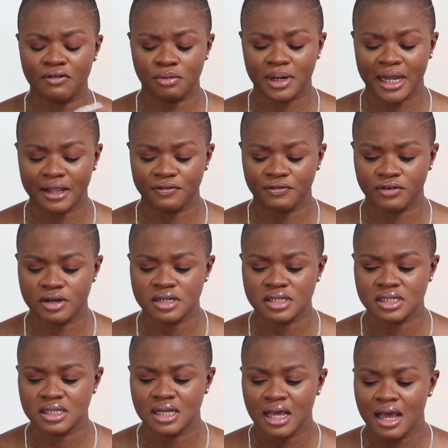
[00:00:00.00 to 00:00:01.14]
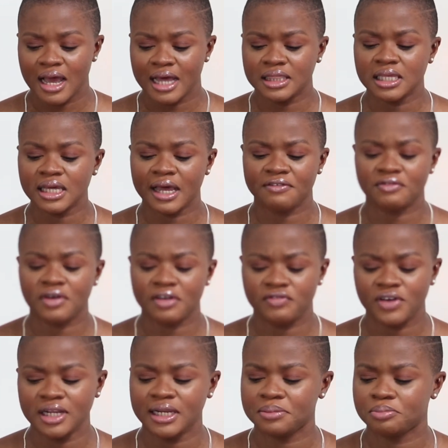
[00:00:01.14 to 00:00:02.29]
from night first. I think I, I
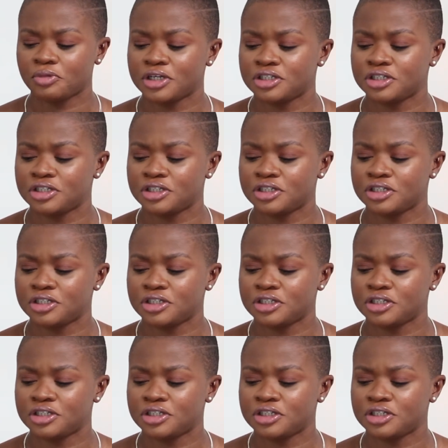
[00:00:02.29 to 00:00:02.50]
find that more